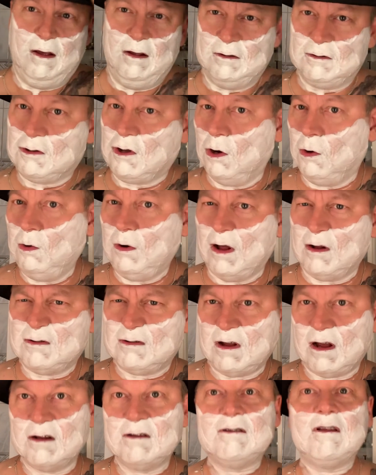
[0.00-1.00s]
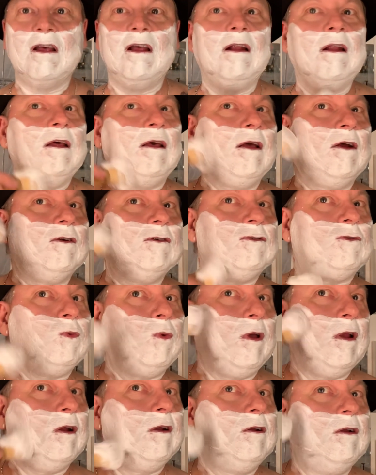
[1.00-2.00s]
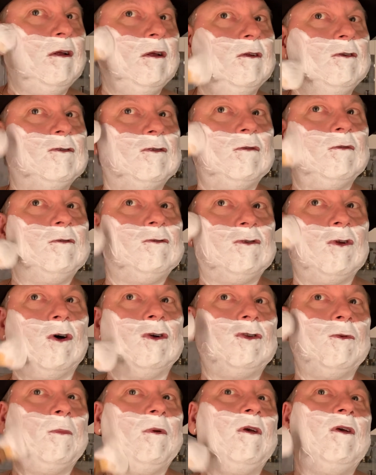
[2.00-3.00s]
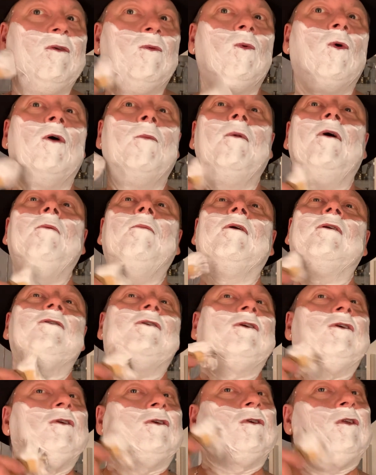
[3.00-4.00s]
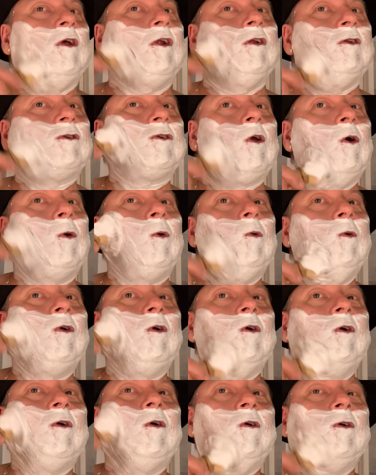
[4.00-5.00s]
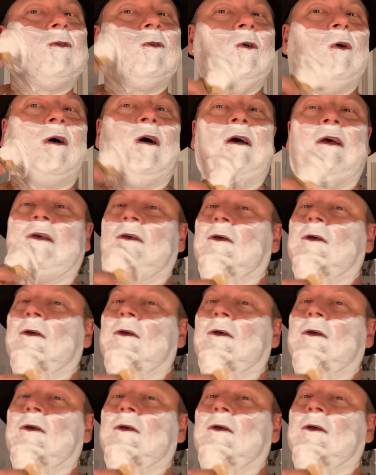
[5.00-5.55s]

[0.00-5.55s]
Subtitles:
It's cold outside still here in Sweden. It's started to be warmer, but still it's cold. So I